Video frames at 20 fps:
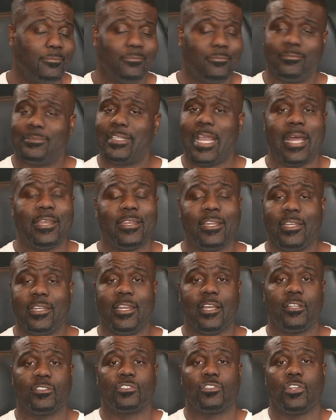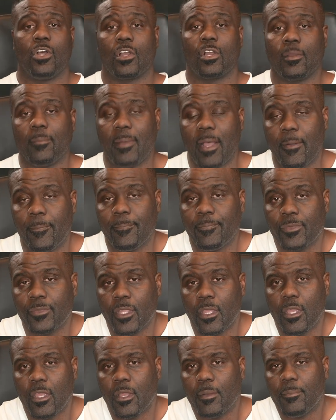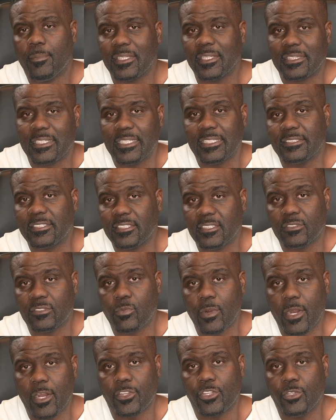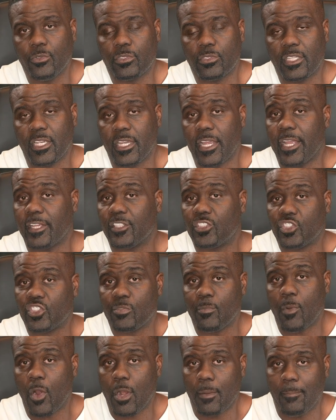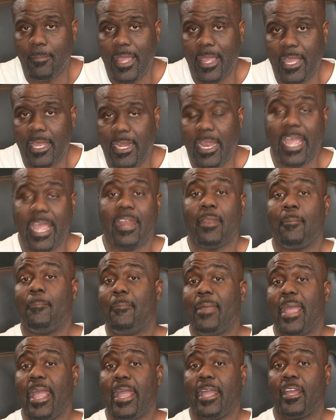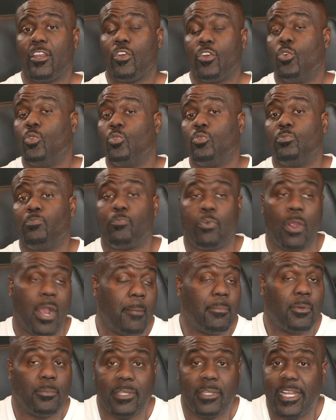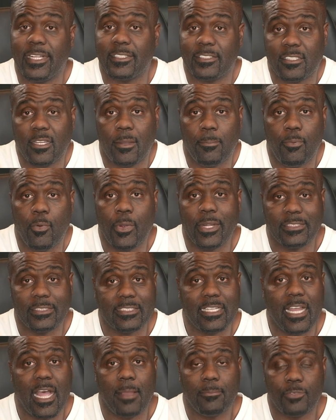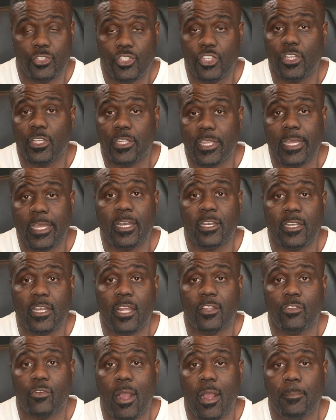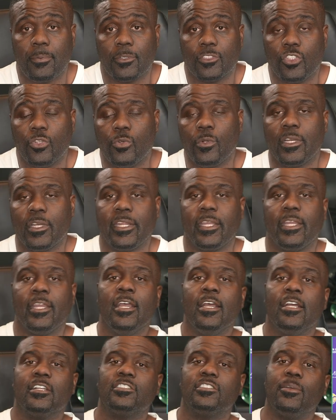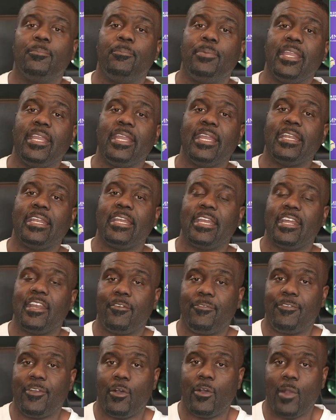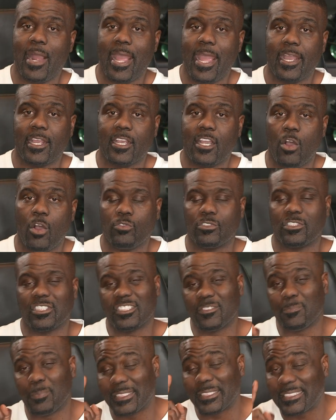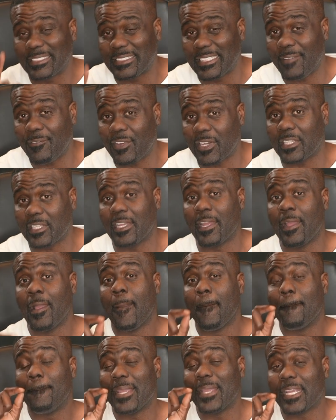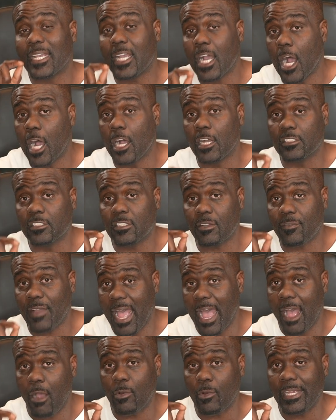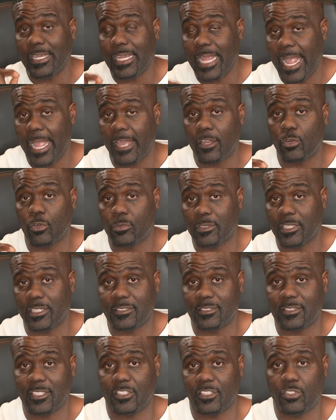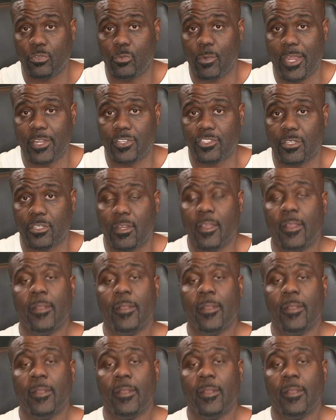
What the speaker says: Got nothing else to talk about. But this is where you see a smart man and a man who probably at some point in time should get another opportunity to be an NFL head coach, specifically because of how he handled this situation.